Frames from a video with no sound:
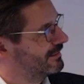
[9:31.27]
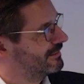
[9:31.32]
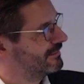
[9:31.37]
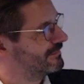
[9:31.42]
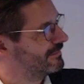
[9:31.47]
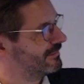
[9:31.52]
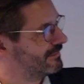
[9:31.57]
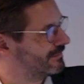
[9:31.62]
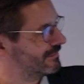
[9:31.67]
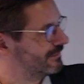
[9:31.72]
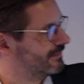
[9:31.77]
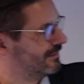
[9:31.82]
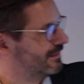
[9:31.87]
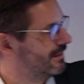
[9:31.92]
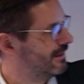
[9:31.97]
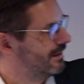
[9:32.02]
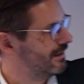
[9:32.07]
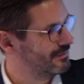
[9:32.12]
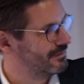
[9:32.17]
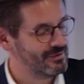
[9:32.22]
This is
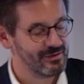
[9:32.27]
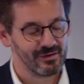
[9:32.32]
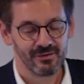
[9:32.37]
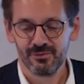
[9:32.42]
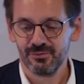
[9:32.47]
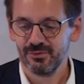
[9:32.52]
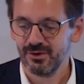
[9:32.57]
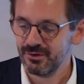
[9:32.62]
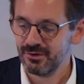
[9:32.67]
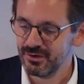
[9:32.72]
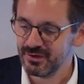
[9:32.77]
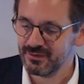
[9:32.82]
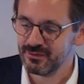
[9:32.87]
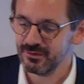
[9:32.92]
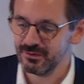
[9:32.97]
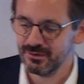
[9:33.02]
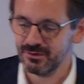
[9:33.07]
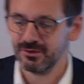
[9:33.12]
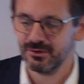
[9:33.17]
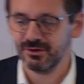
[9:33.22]
in thus far
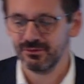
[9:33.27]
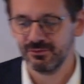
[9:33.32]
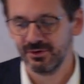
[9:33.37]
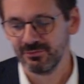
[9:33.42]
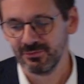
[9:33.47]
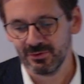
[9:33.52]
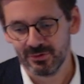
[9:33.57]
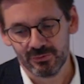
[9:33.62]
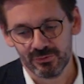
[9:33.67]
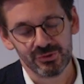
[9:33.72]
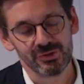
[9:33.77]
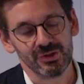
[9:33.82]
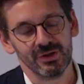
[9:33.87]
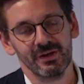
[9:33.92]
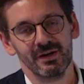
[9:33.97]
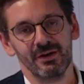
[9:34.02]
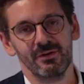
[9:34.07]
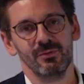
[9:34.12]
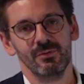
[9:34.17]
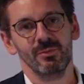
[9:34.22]
revolutionary.